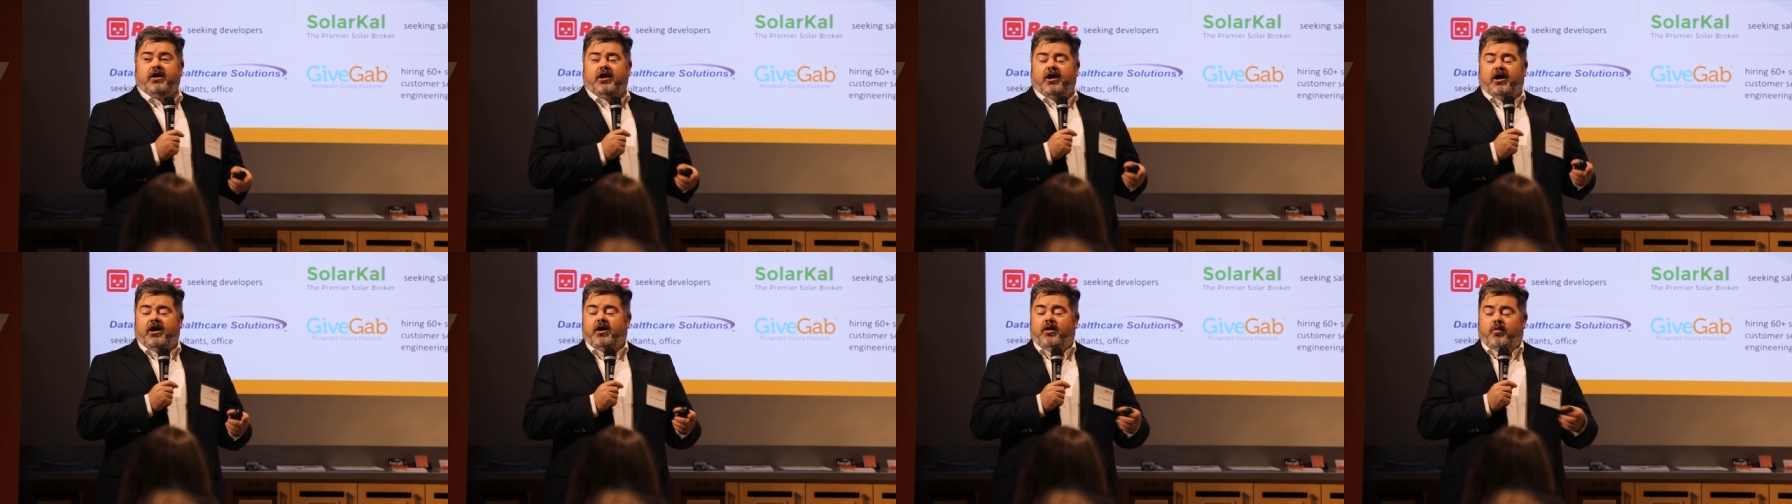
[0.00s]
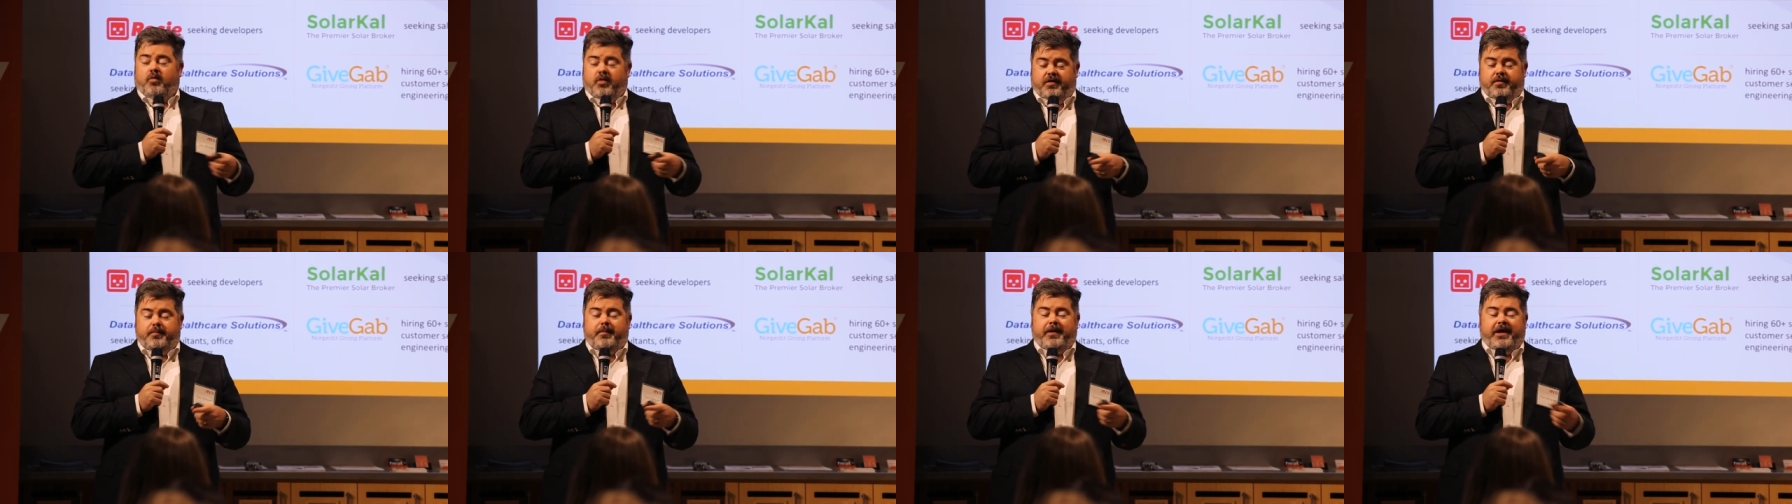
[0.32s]
uh,
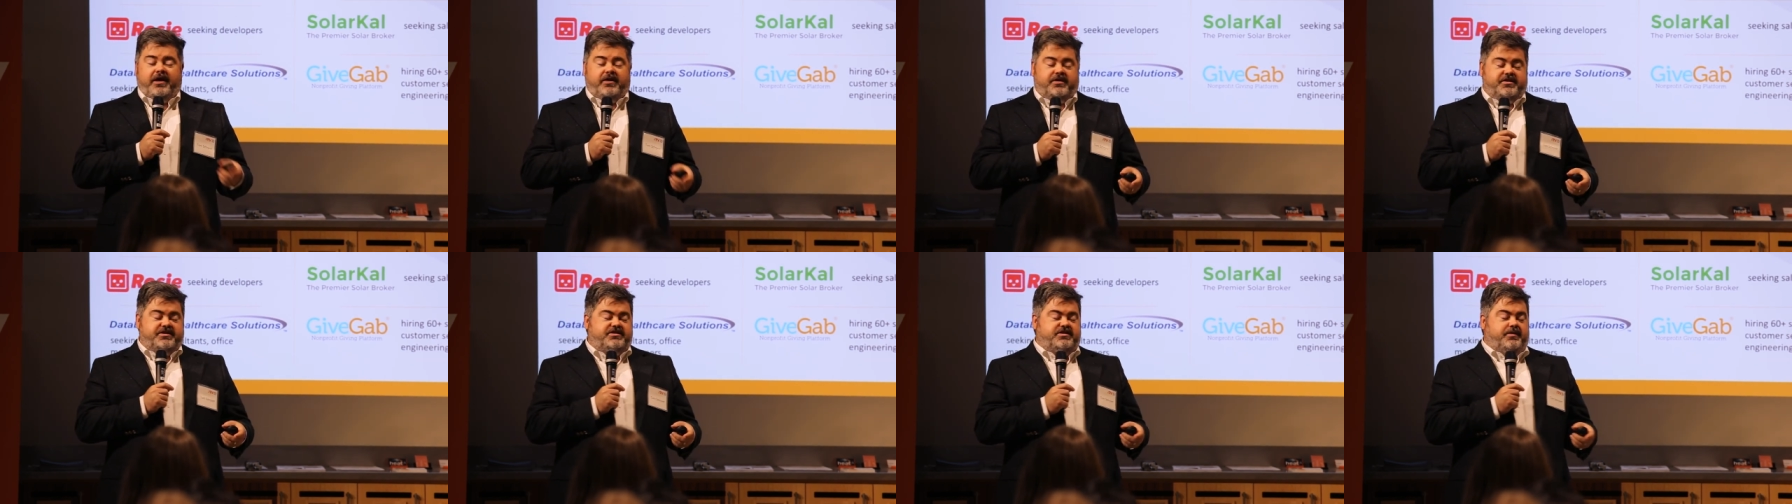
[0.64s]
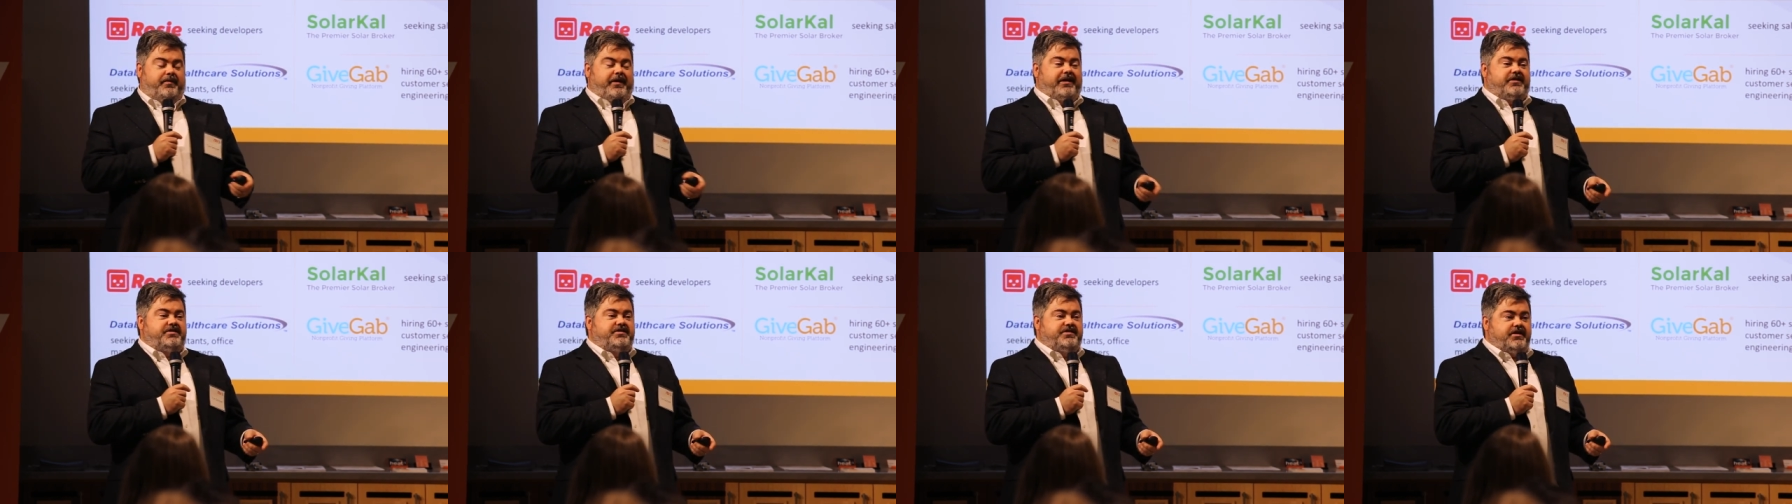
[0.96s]
one of the panels
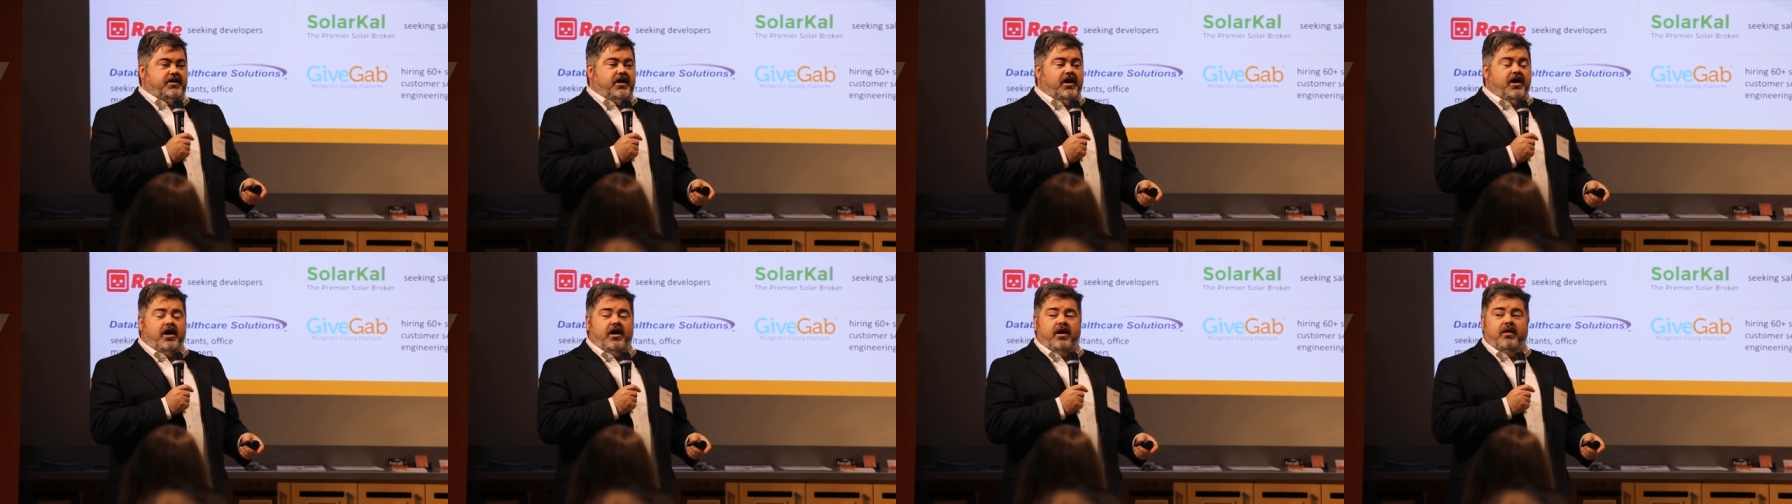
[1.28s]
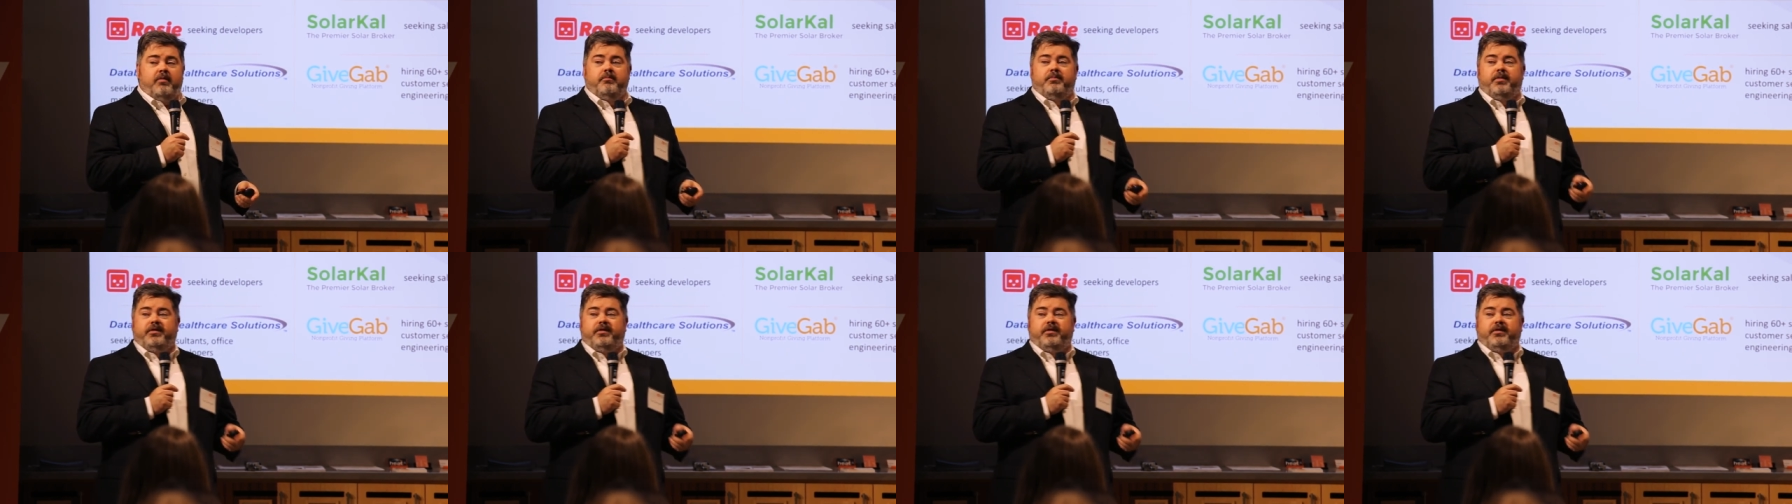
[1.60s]
about to come.